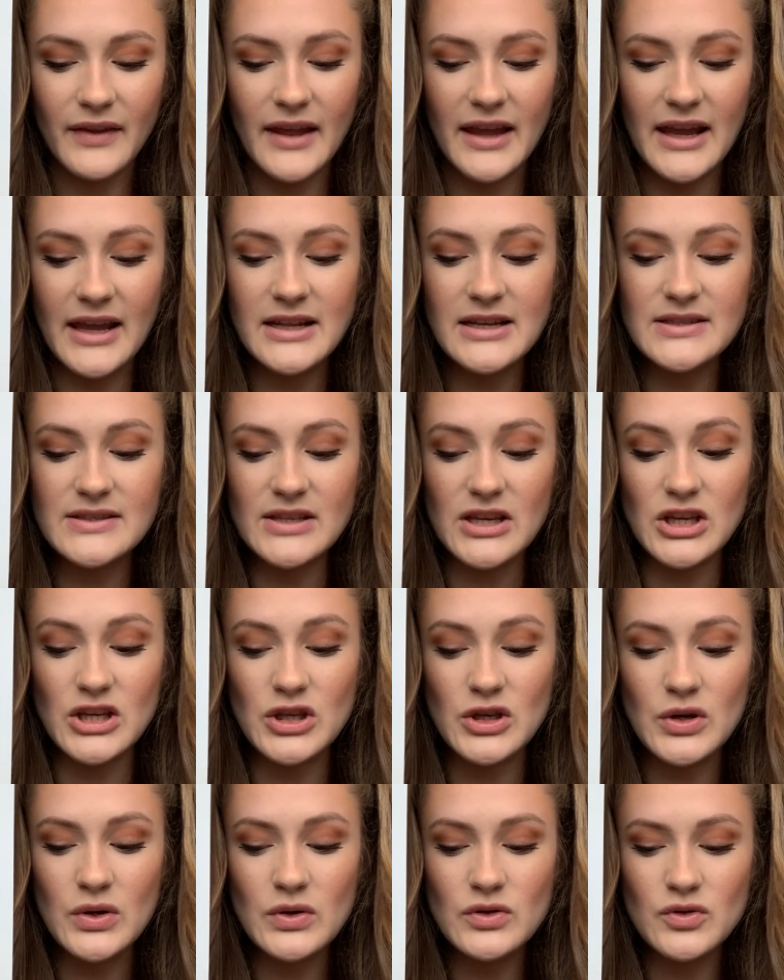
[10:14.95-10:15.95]
It is a
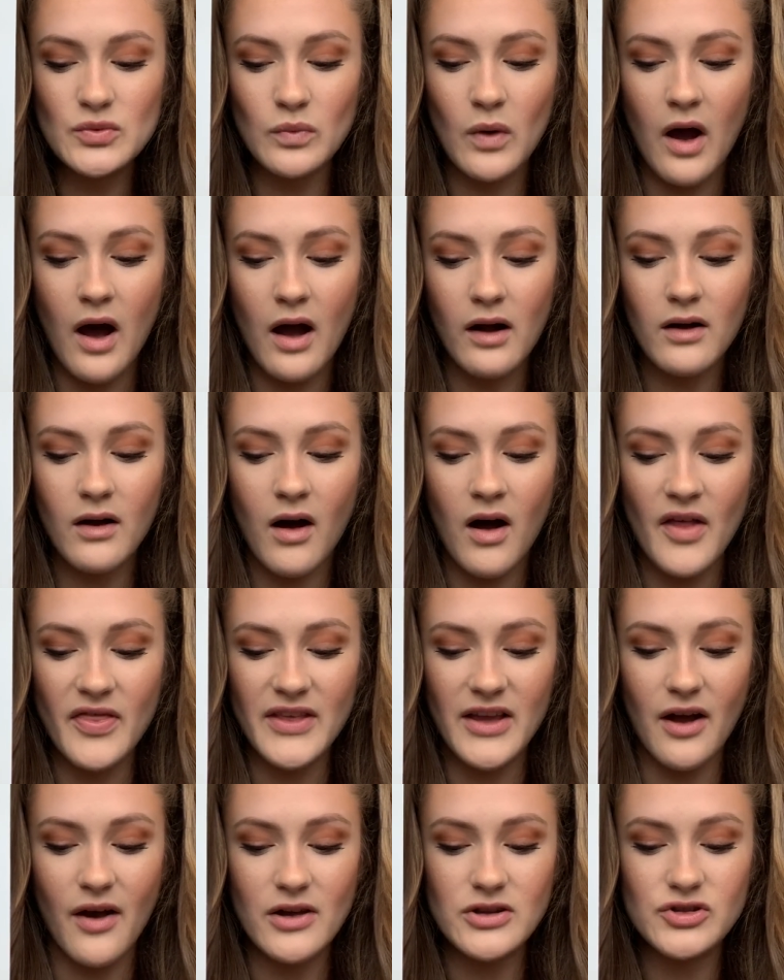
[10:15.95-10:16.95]
huge rock on
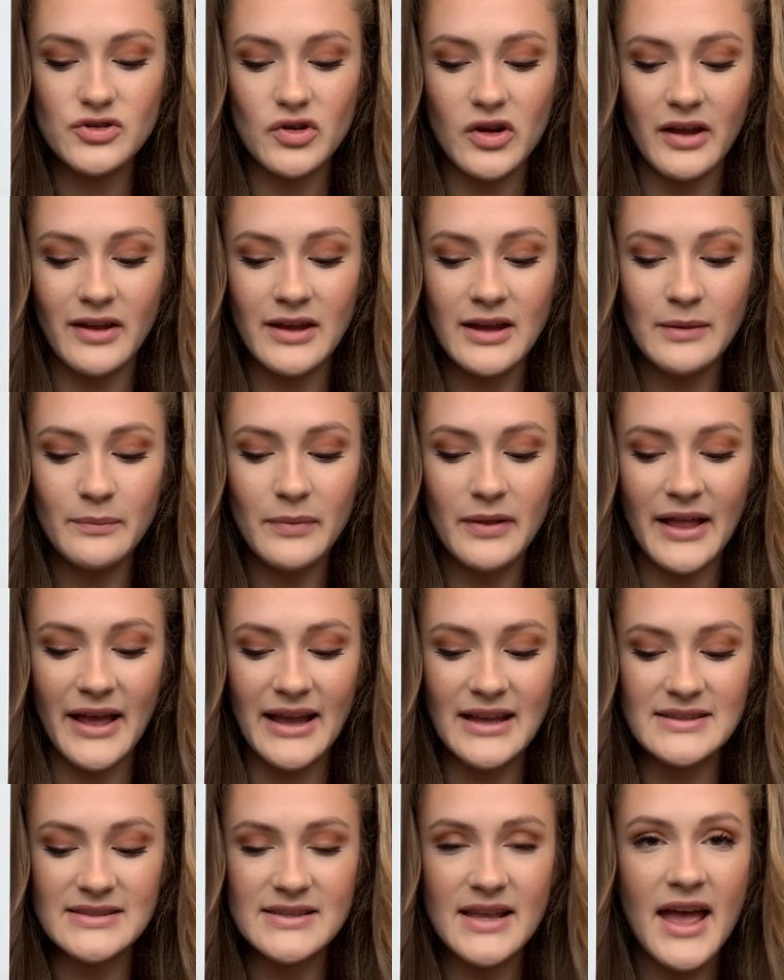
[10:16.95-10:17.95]
the Australian
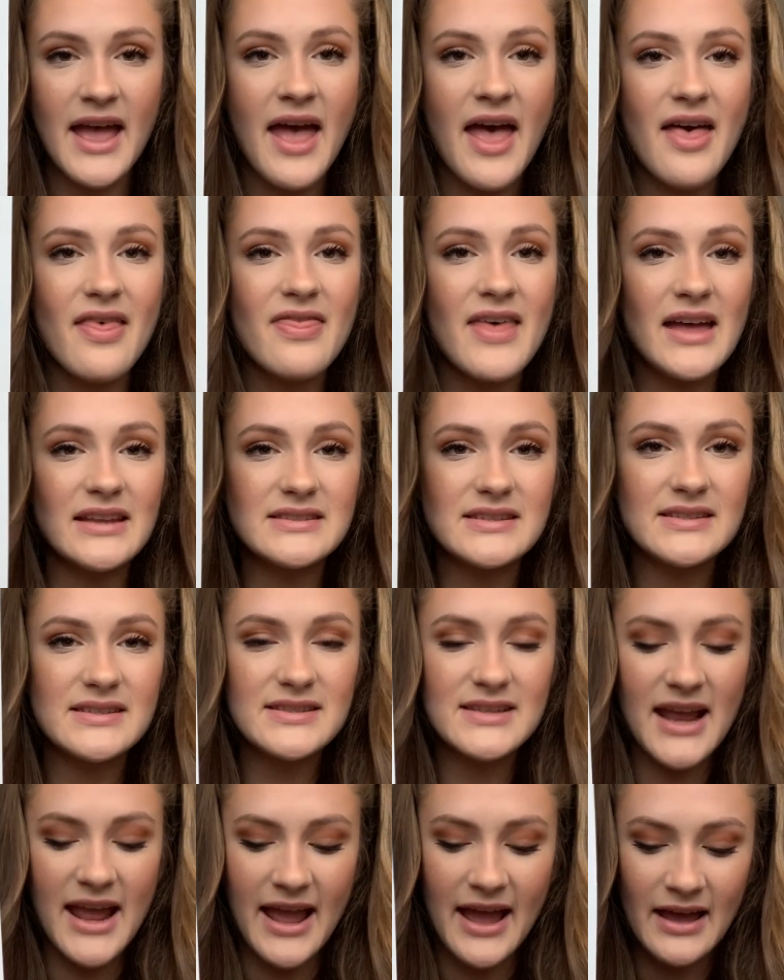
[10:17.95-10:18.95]
plains that
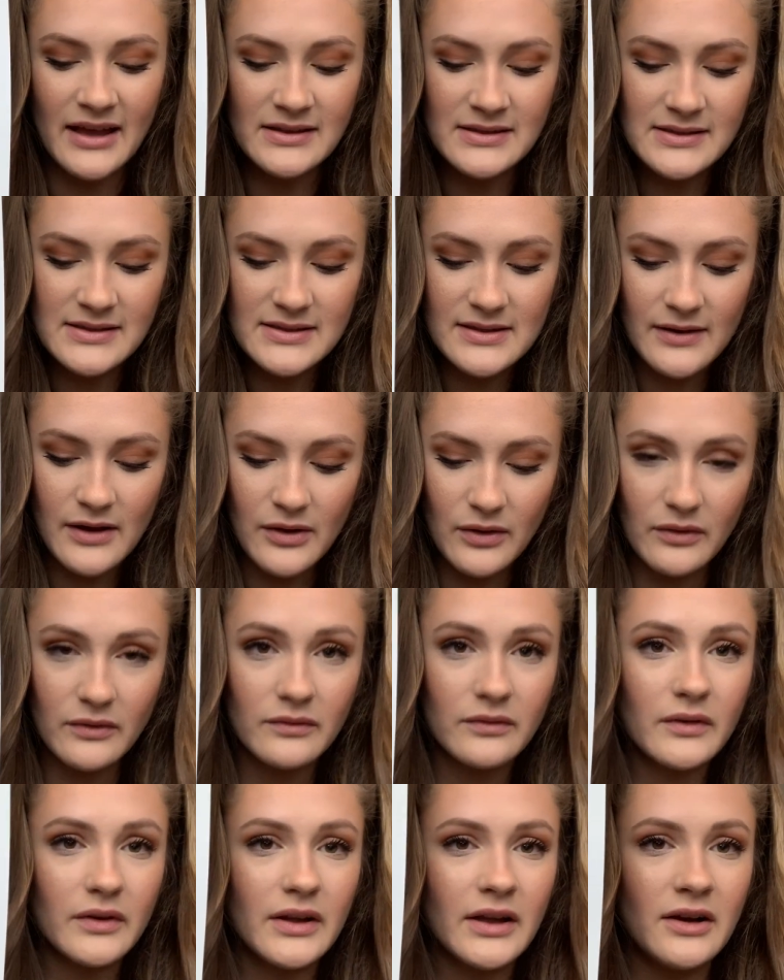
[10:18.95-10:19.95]
stands,
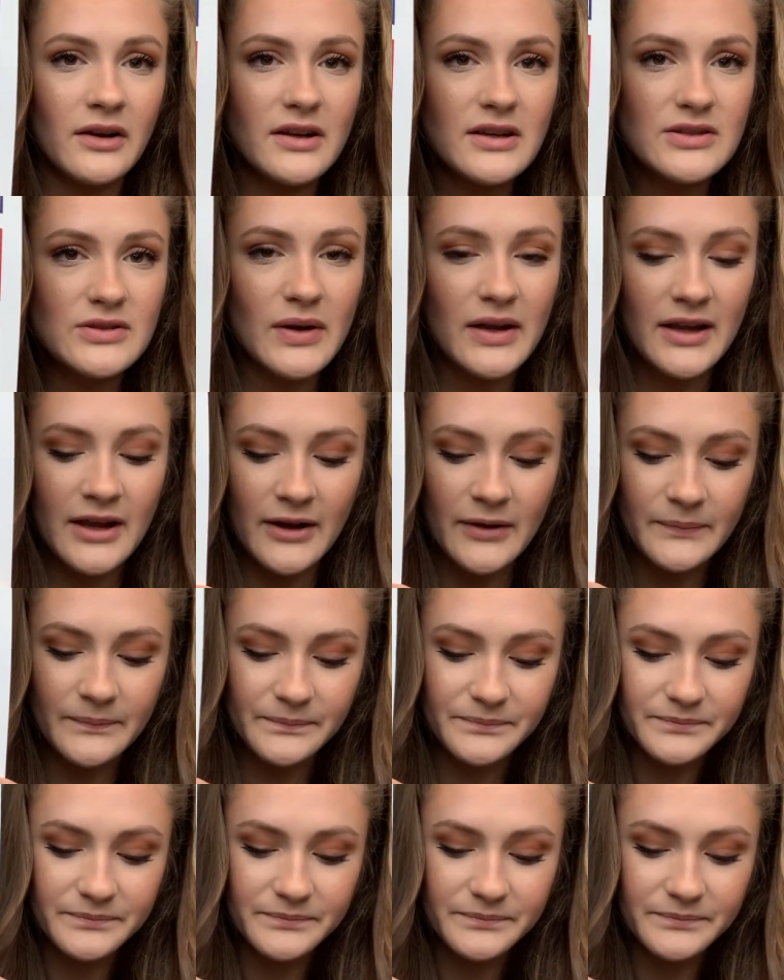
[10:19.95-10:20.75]
here it is right here,